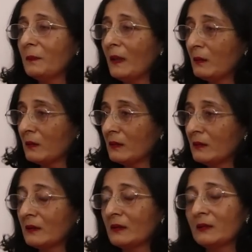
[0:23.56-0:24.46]

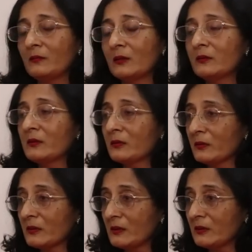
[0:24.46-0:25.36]
Power Water
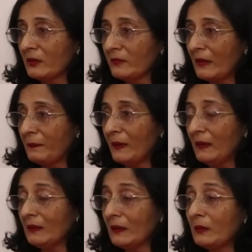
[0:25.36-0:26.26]
Resources of
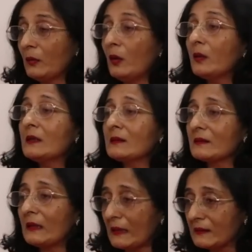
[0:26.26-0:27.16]
Nepal in
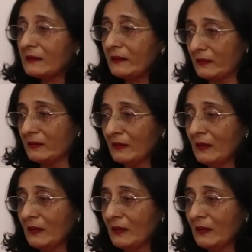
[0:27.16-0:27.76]
August last year.